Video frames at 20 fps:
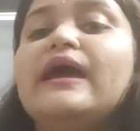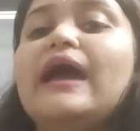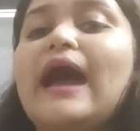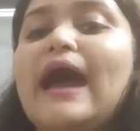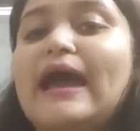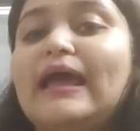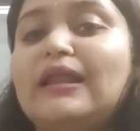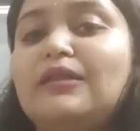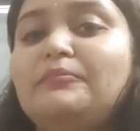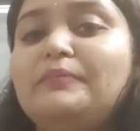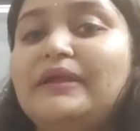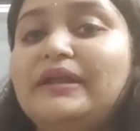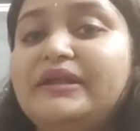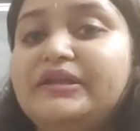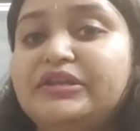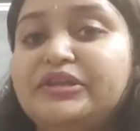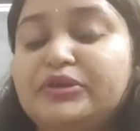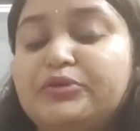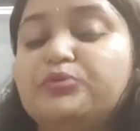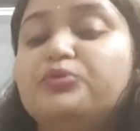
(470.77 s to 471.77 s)
I'll
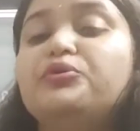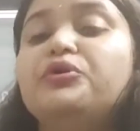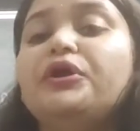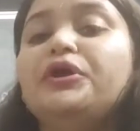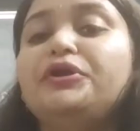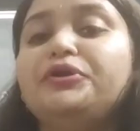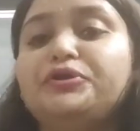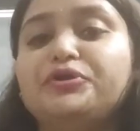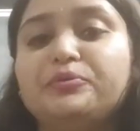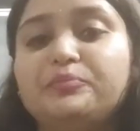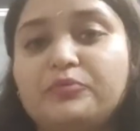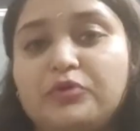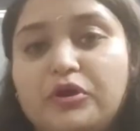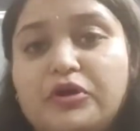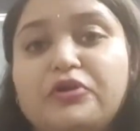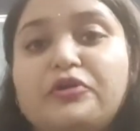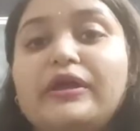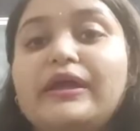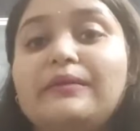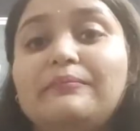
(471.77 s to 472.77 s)
meet you
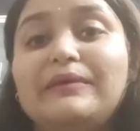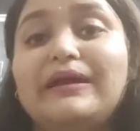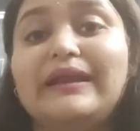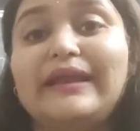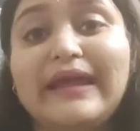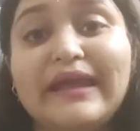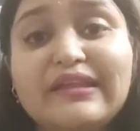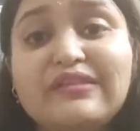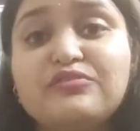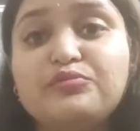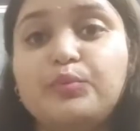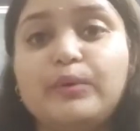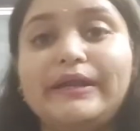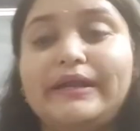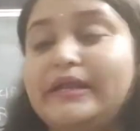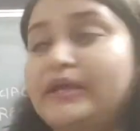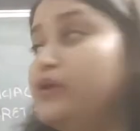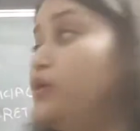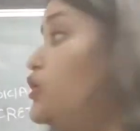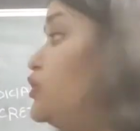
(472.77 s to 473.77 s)
tomorrow in my next
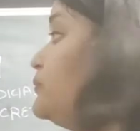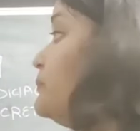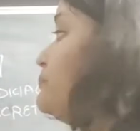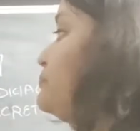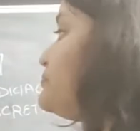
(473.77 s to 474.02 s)
video